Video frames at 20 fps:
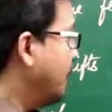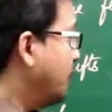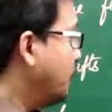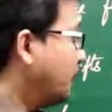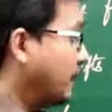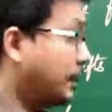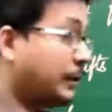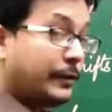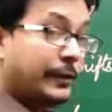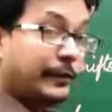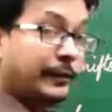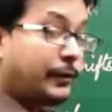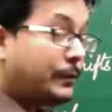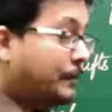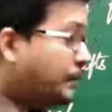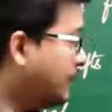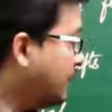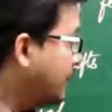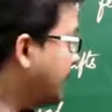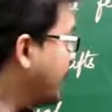For the reason,
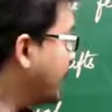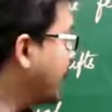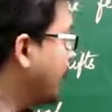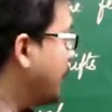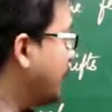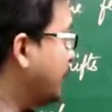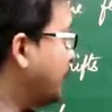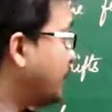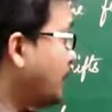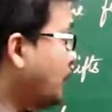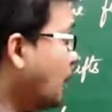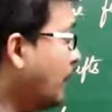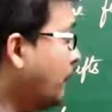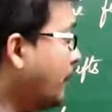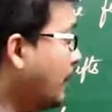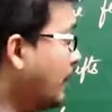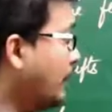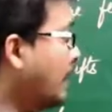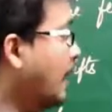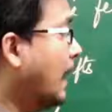the
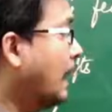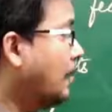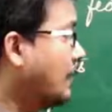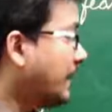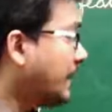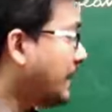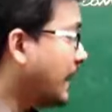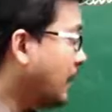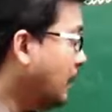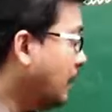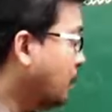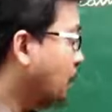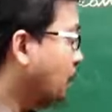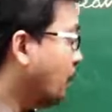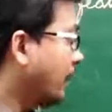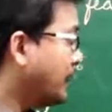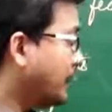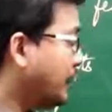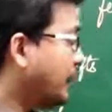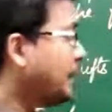novel Armadale
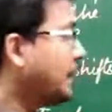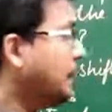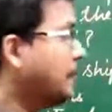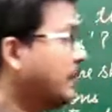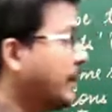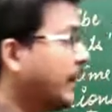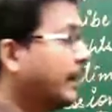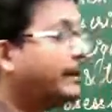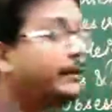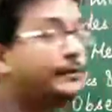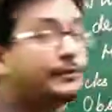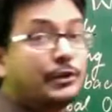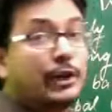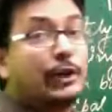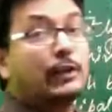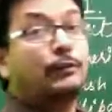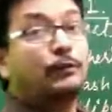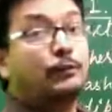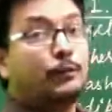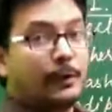was written by
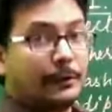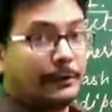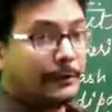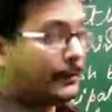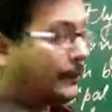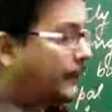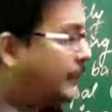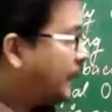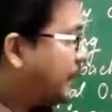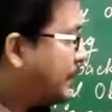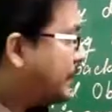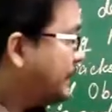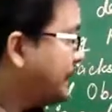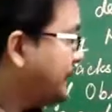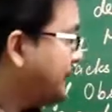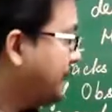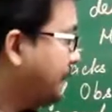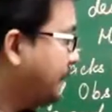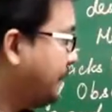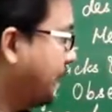Charles Wilkins,
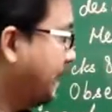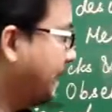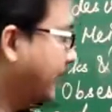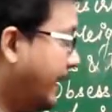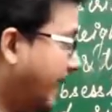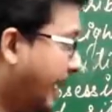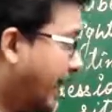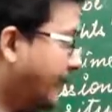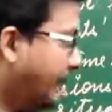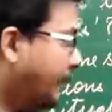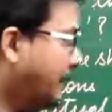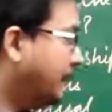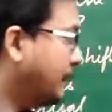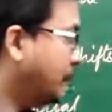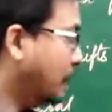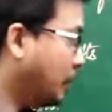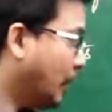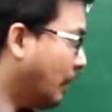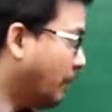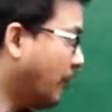and
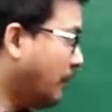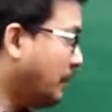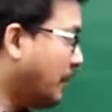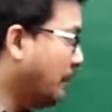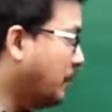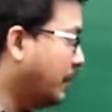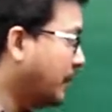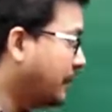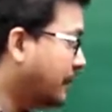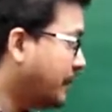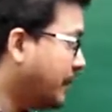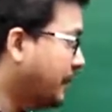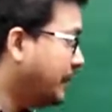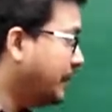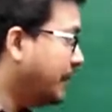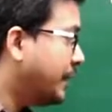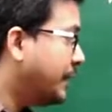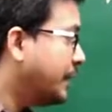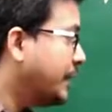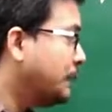the novel published in
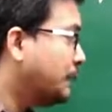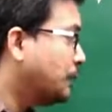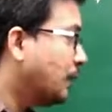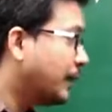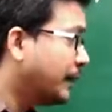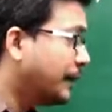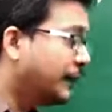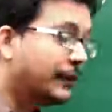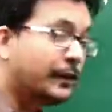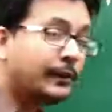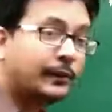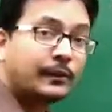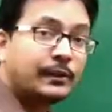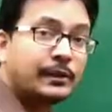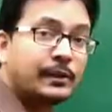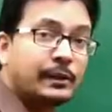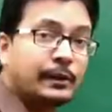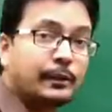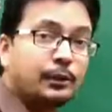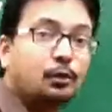1846
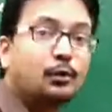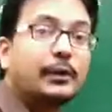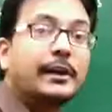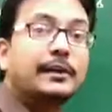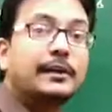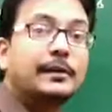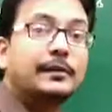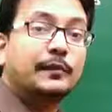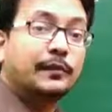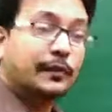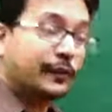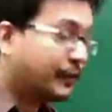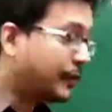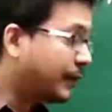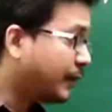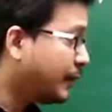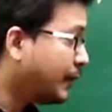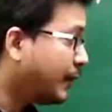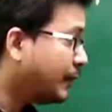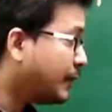to
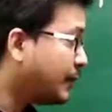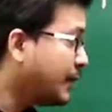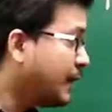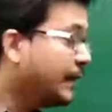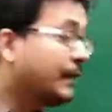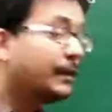1866